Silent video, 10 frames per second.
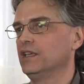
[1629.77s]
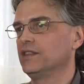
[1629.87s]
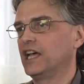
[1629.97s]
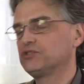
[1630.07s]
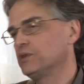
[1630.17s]

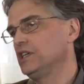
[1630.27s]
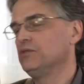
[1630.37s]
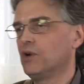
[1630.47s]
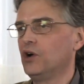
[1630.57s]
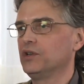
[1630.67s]
That's what he
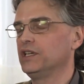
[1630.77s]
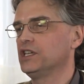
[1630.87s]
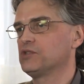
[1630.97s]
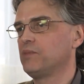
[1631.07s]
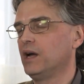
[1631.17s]
wrote in
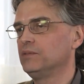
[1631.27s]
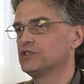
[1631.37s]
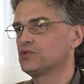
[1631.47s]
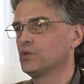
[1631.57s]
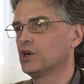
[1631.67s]
his
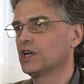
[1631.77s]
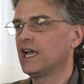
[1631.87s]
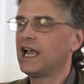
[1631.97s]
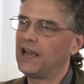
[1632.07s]
published work.